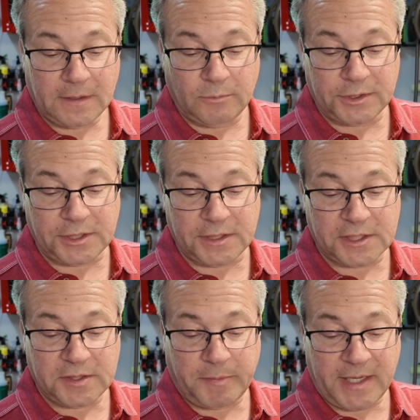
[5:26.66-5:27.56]
which
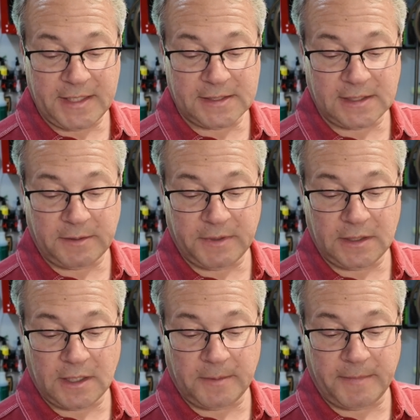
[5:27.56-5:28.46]
is spice,
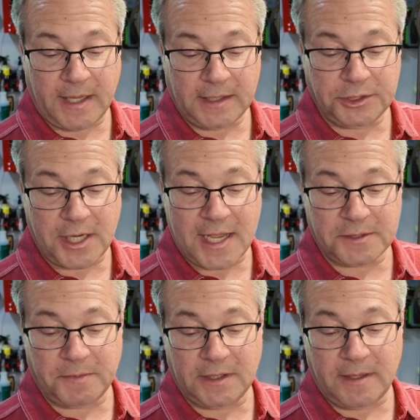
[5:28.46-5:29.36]
cinnamon, nutmeg,
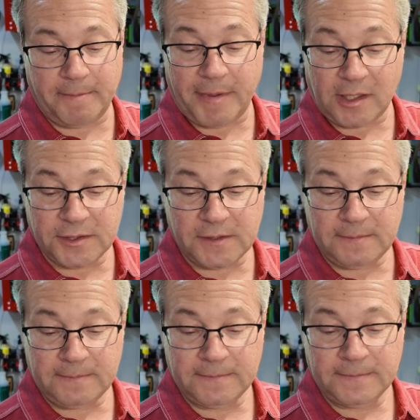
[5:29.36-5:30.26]
jasmine, and
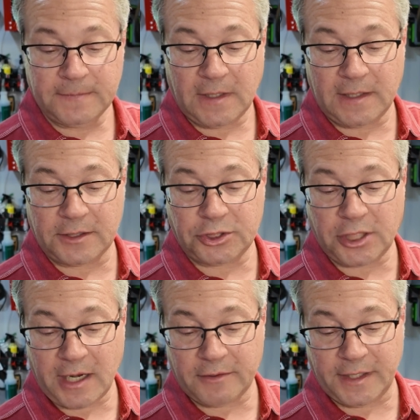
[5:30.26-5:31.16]
balsam. And then
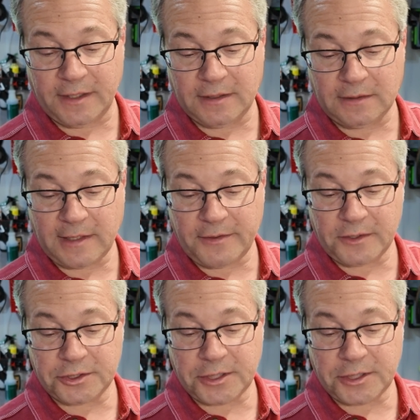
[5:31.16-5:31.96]
cherry, leather